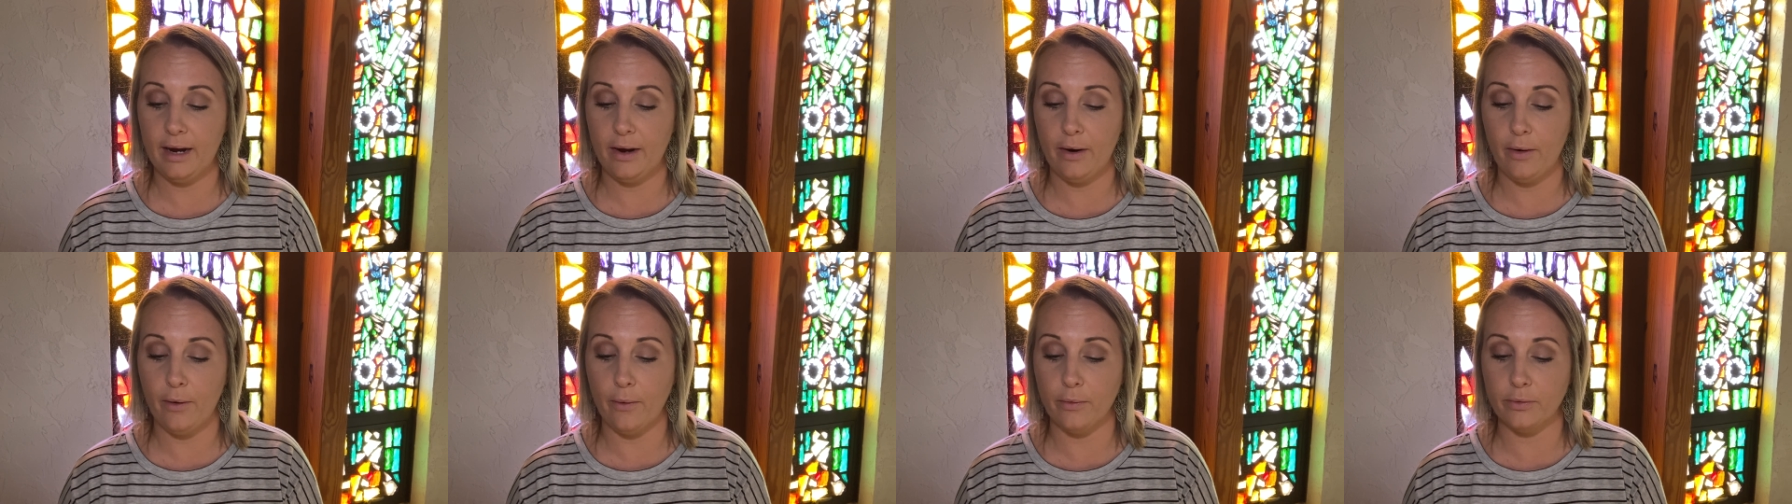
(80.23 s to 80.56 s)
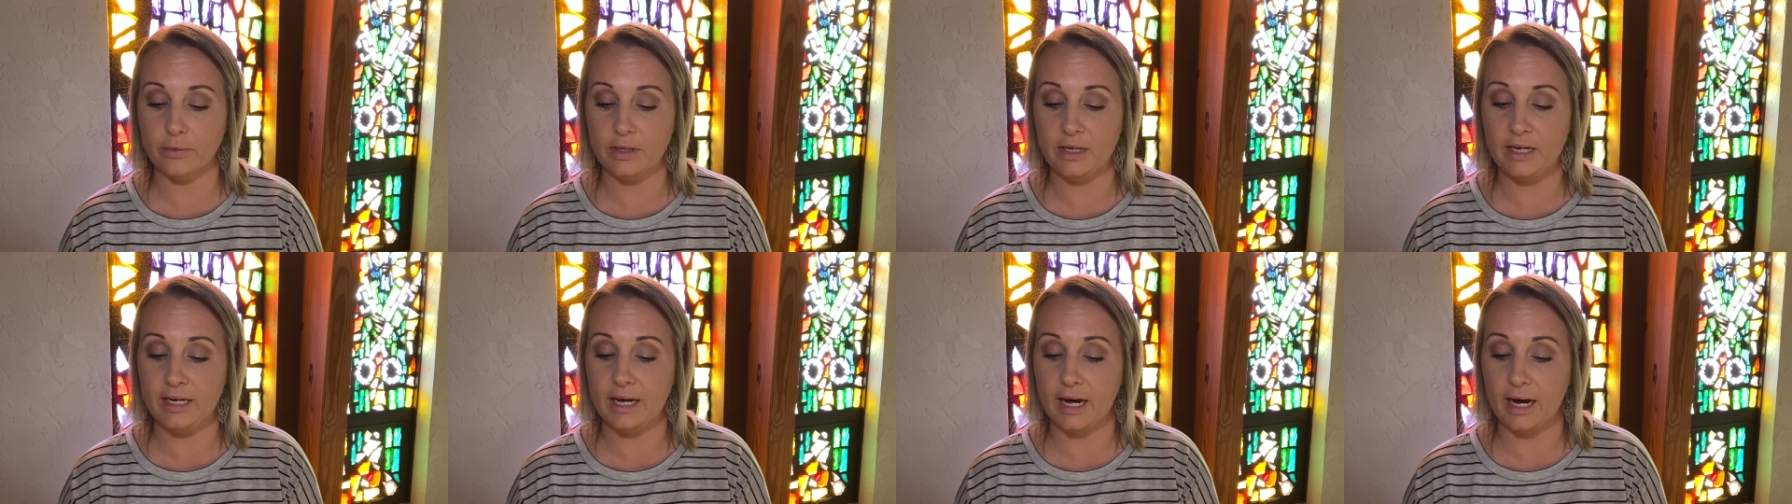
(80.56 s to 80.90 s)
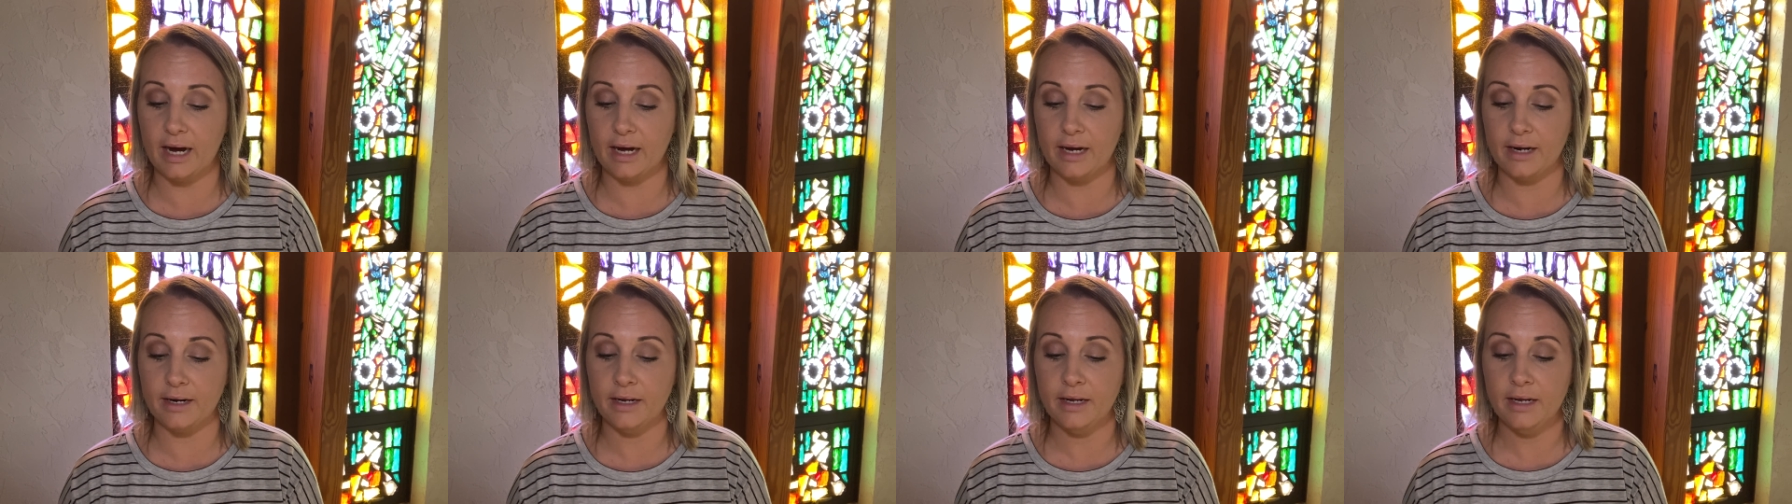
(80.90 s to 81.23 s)
only
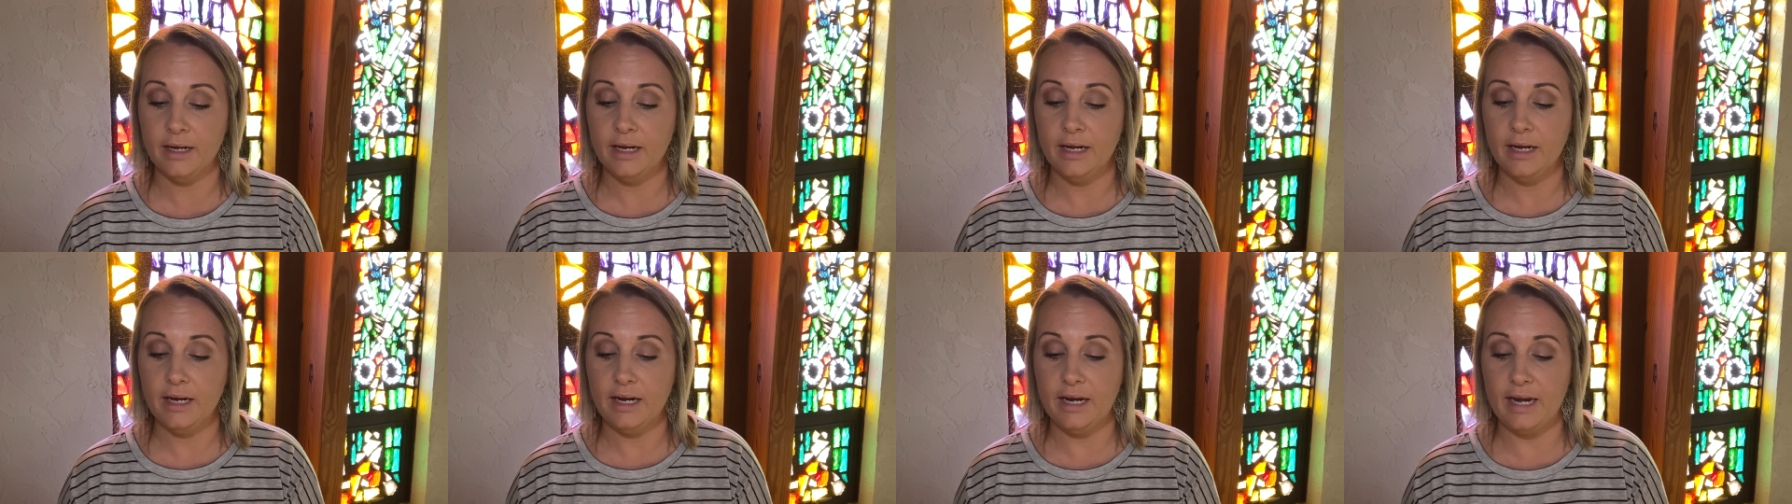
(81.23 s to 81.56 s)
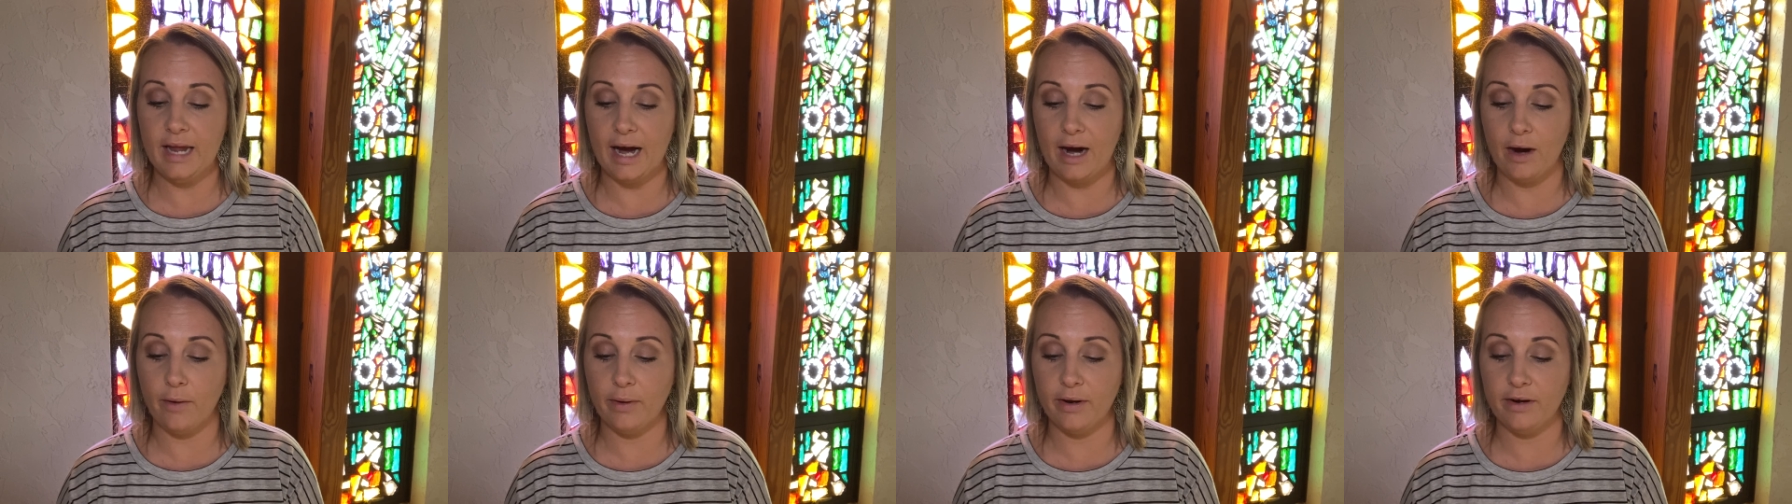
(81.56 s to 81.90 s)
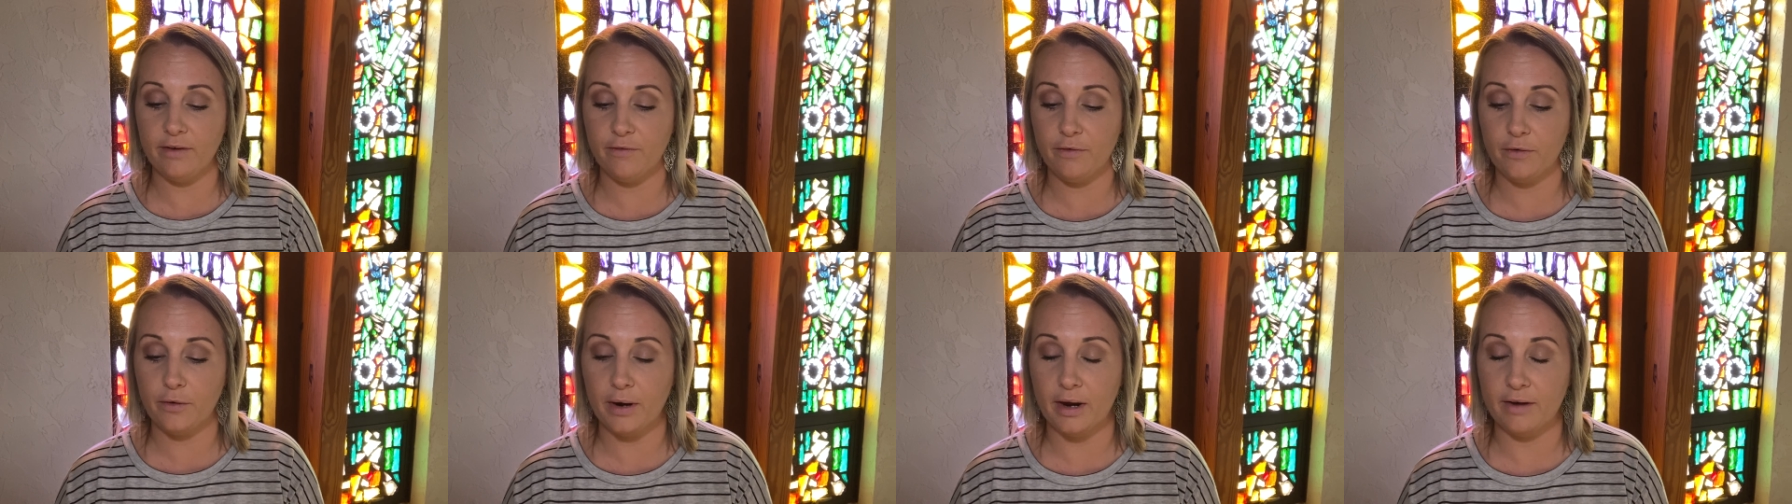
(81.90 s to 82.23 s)
God, now and
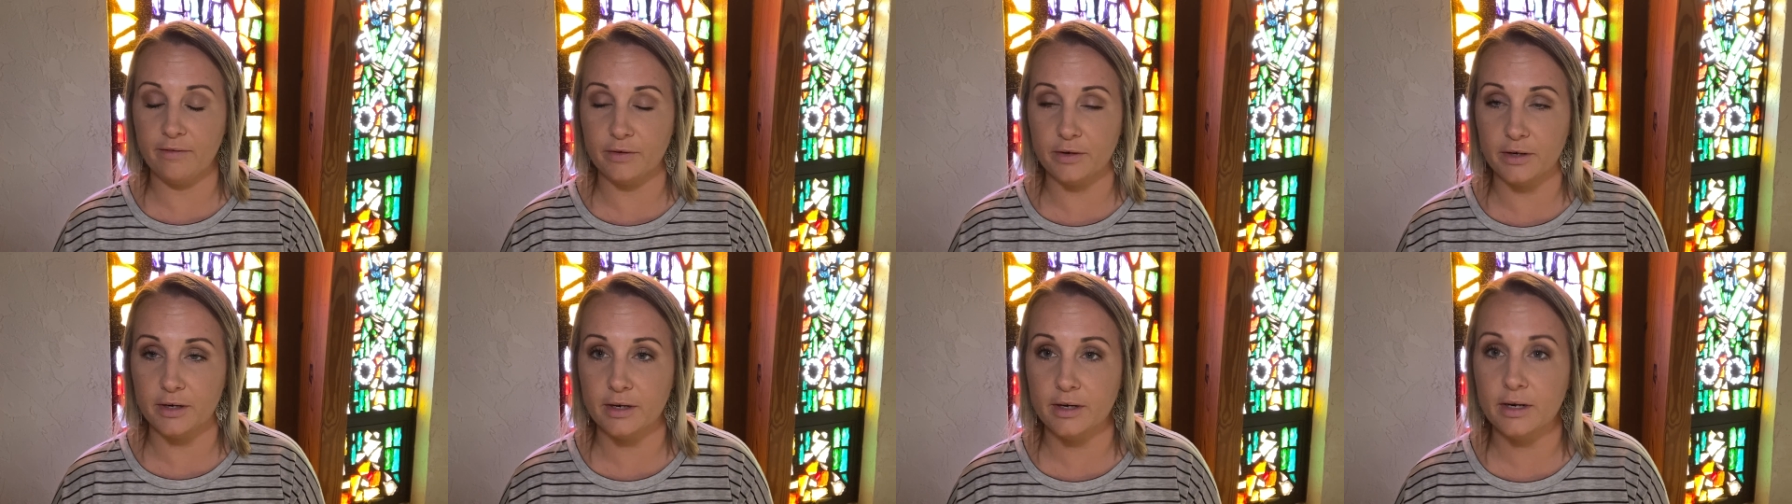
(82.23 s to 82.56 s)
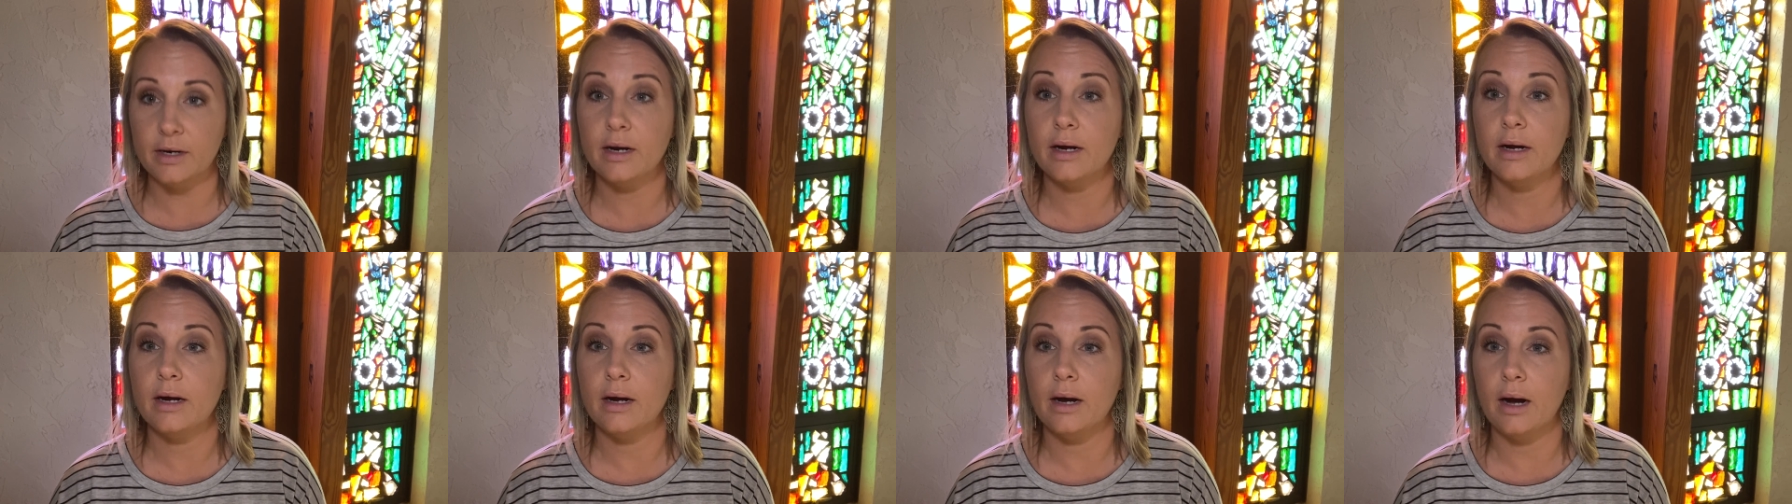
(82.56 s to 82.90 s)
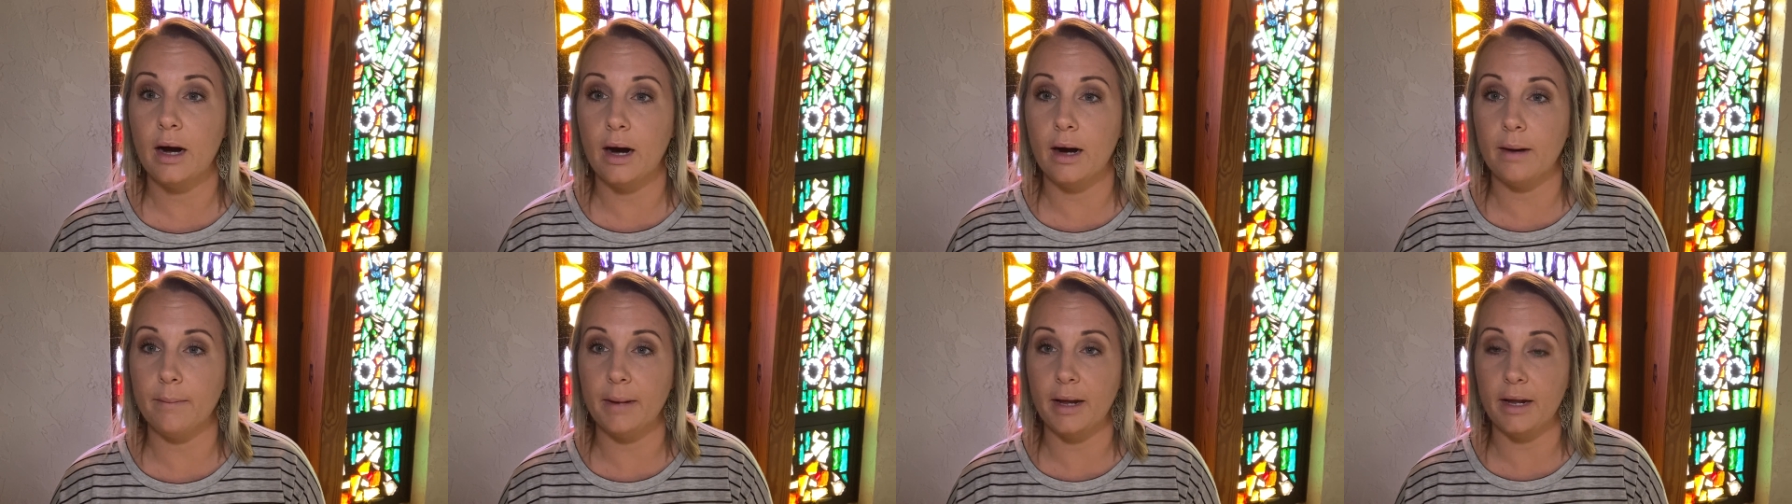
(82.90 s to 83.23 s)
forever.
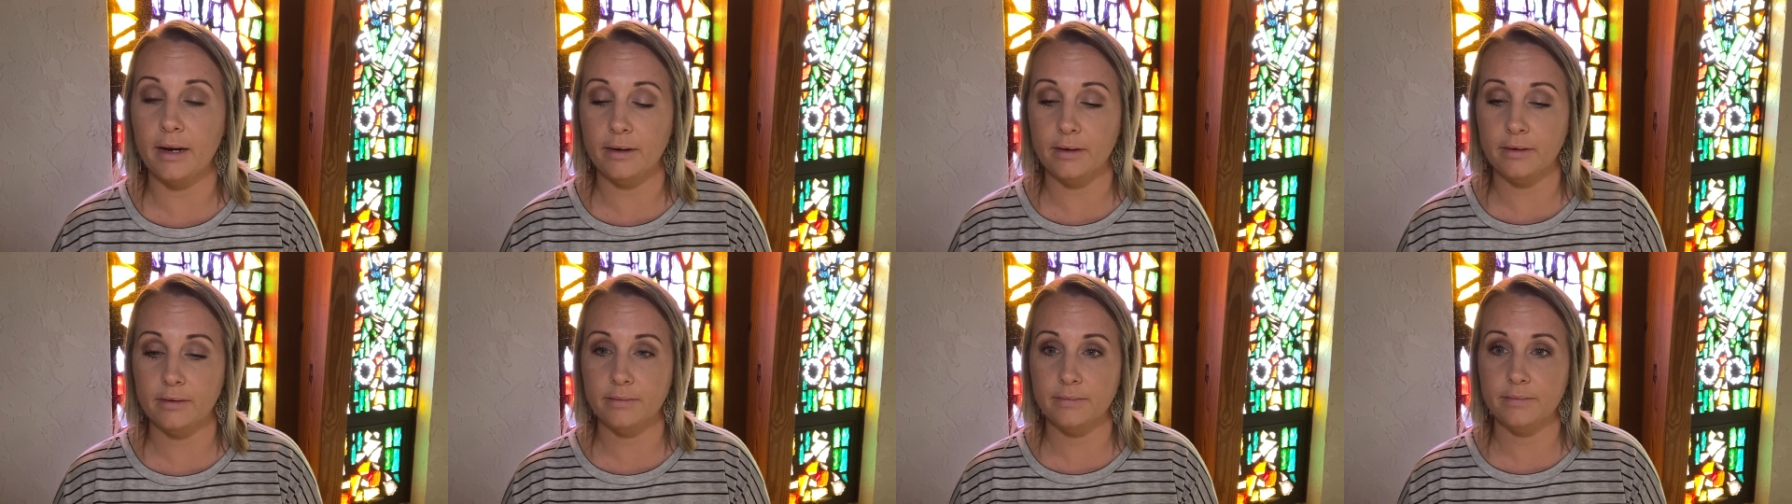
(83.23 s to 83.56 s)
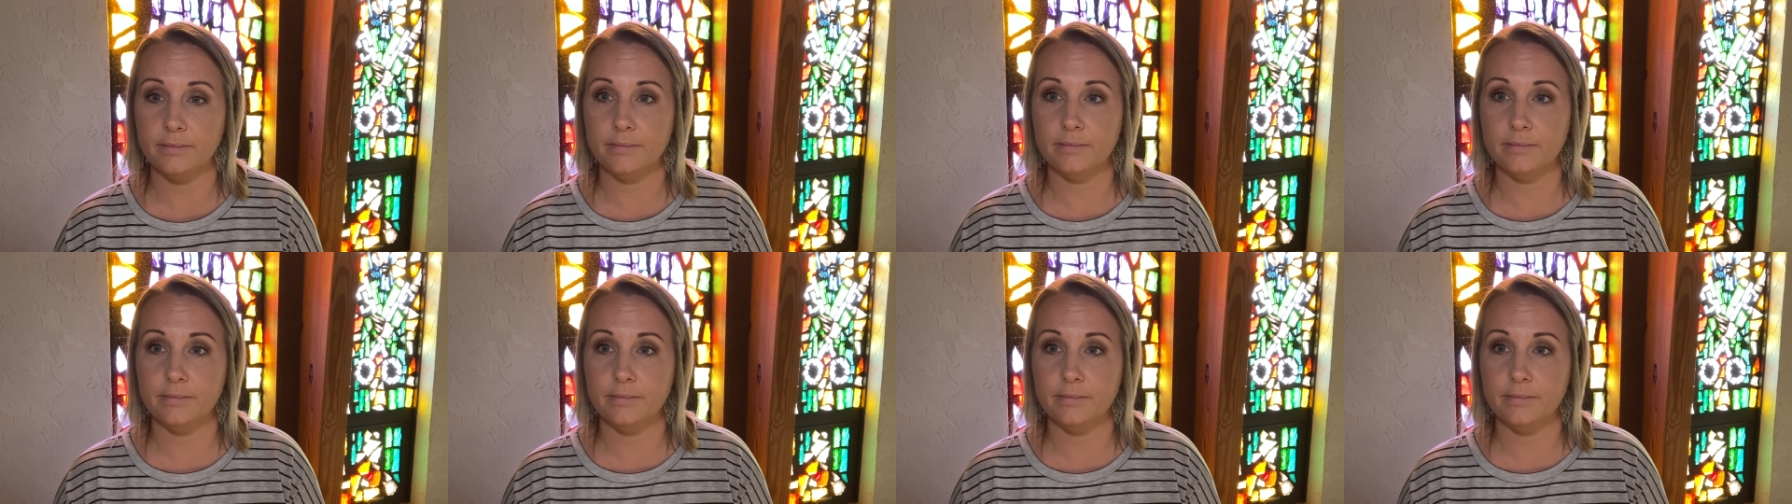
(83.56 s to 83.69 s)
Amen.